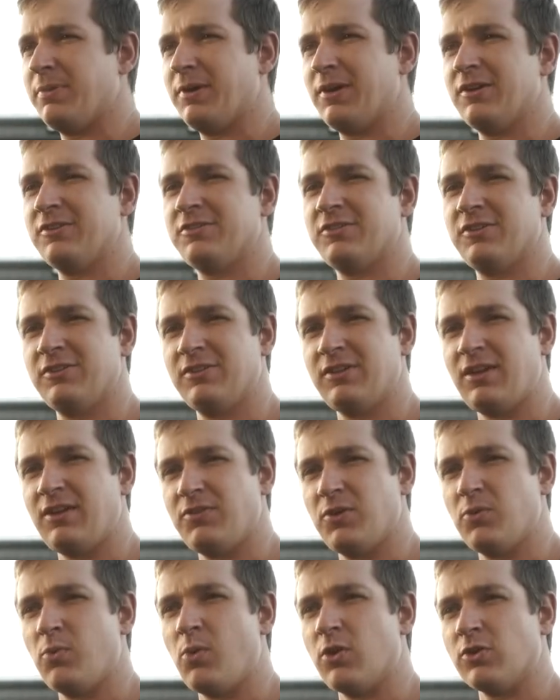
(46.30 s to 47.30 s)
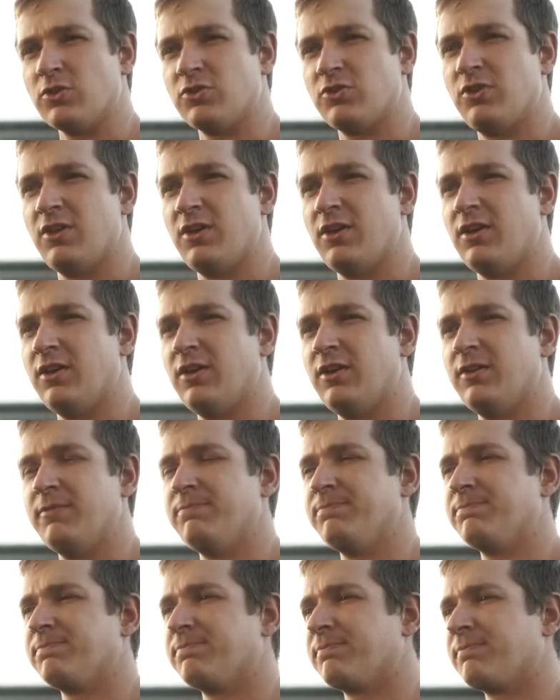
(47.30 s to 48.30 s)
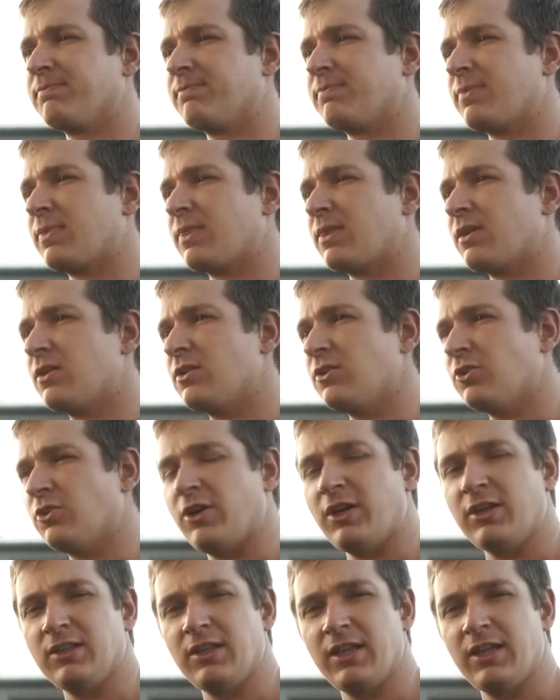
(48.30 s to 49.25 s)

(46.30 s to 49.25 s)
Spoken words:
person, if you watch the green